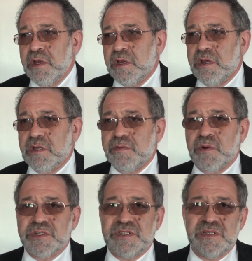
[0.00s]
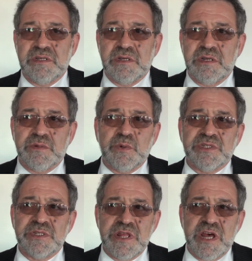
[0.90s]
it
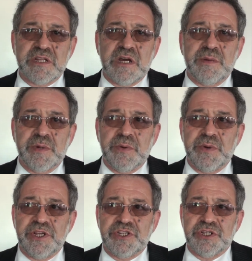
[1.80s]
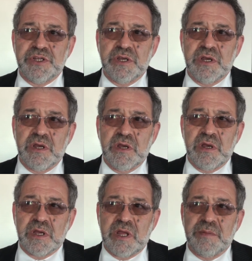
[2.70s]
wasn't that army which
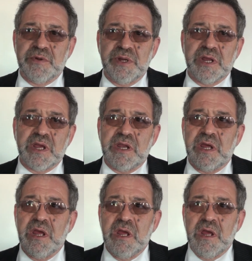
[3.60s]
can bring any